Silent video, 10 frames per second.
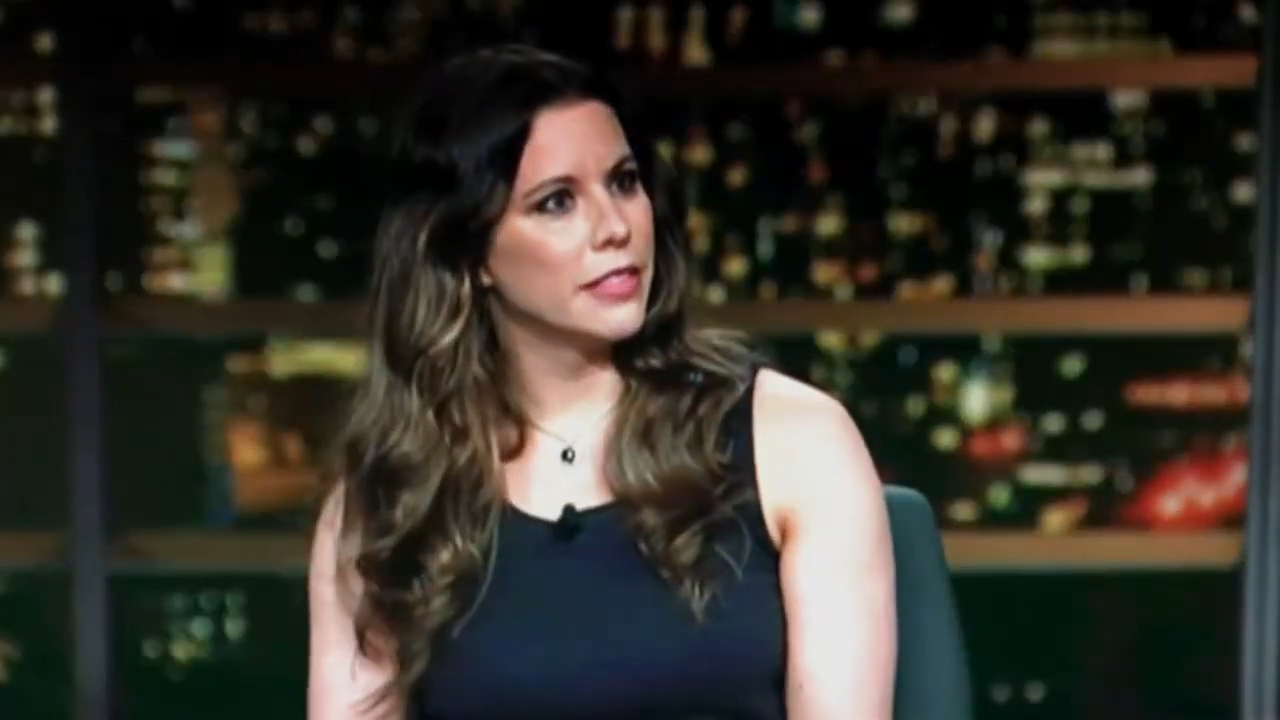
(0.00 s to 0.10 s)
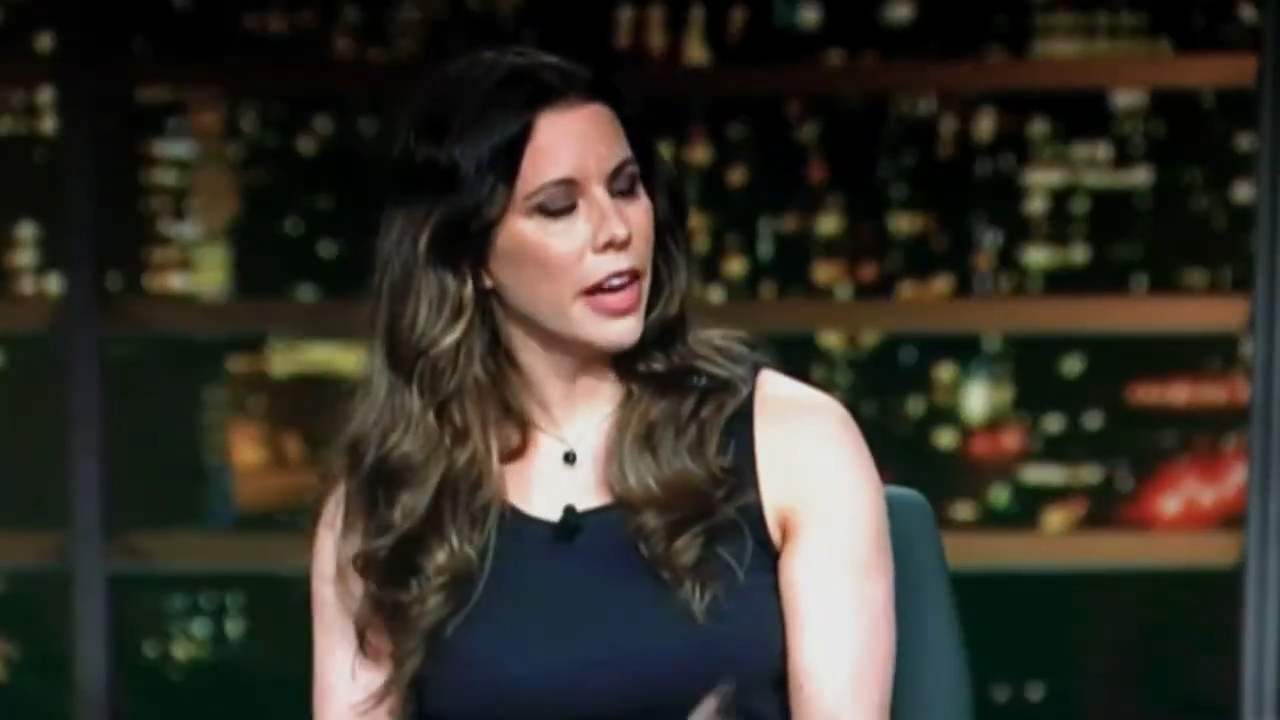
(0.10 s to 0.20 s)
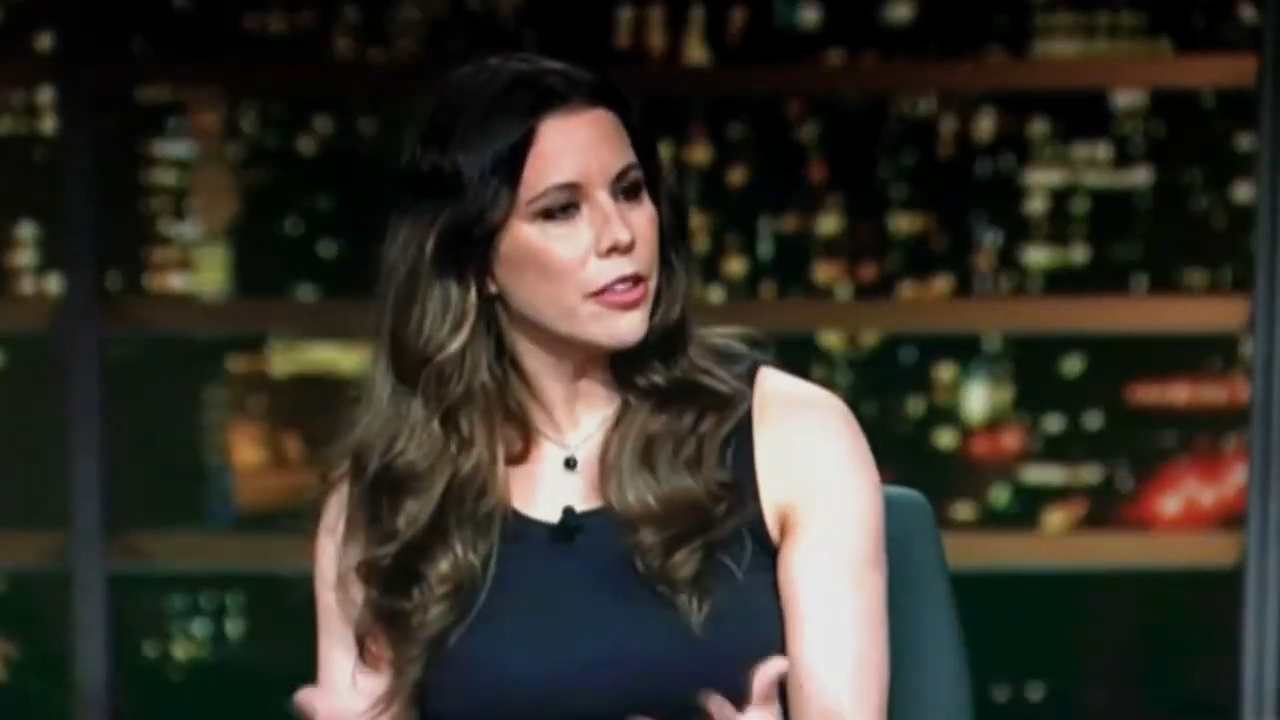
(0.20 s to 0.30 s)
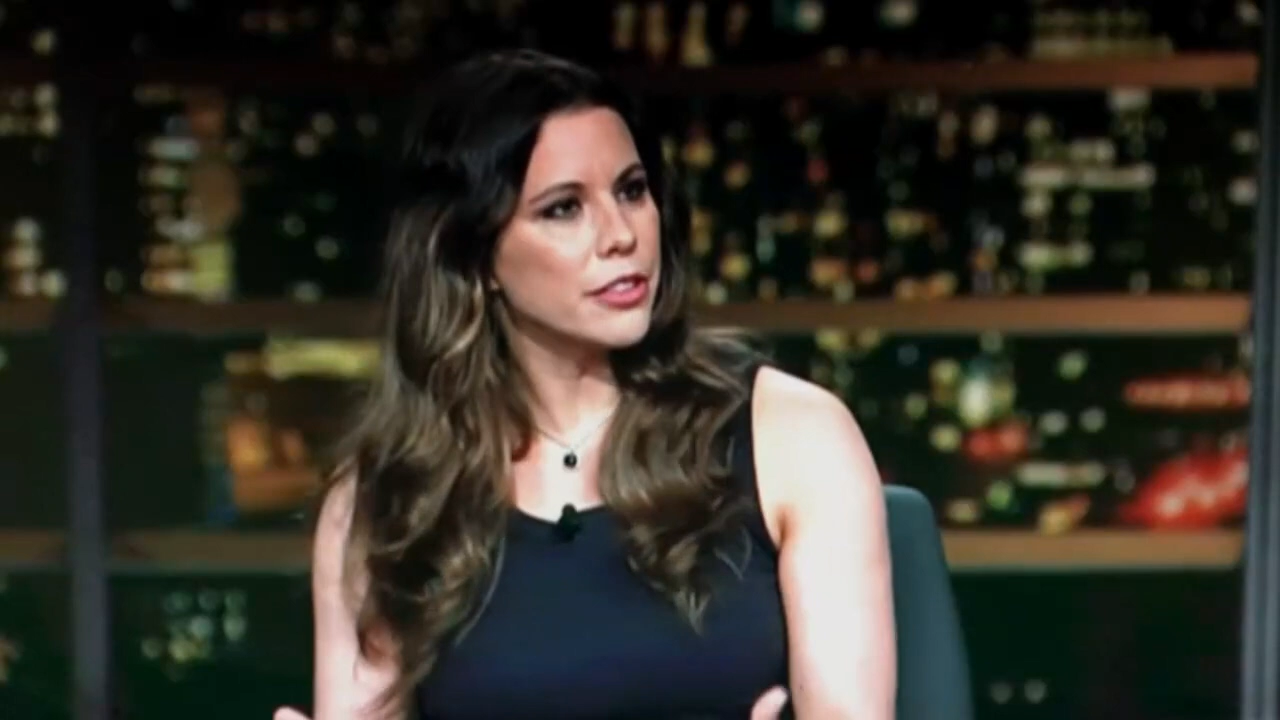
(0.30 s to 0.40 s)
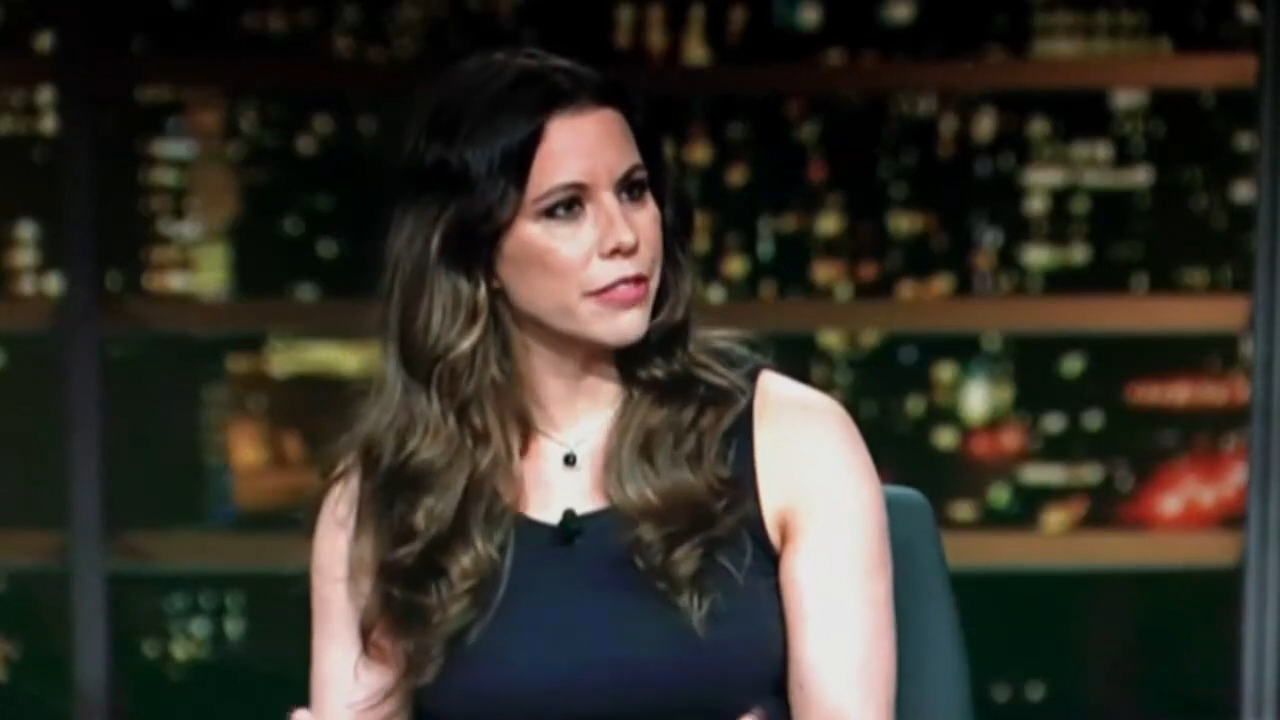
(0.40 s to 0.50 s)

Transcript: health